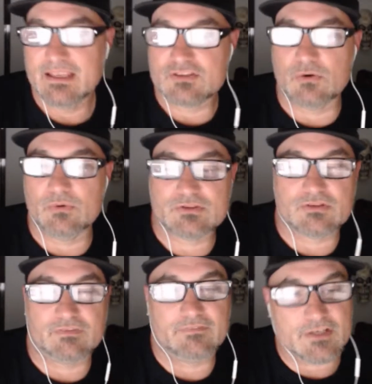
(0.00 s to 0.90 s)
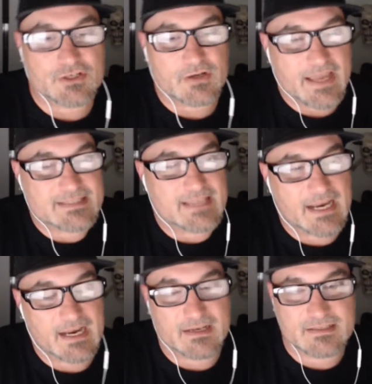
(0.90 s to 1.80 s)
So if an adventure has
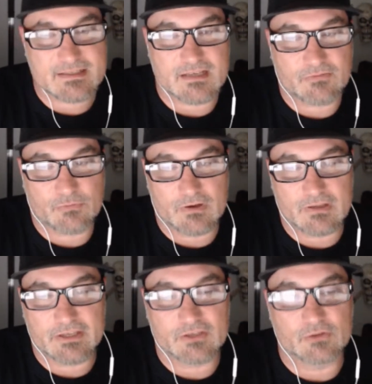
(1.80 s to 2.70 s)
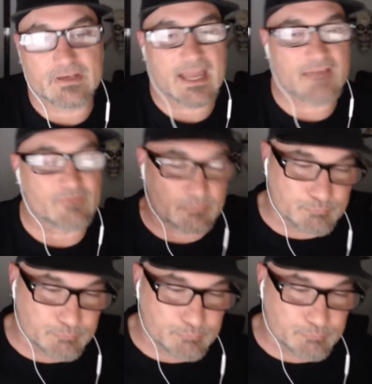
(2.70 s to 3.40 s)
that kind of stuff where like you can have a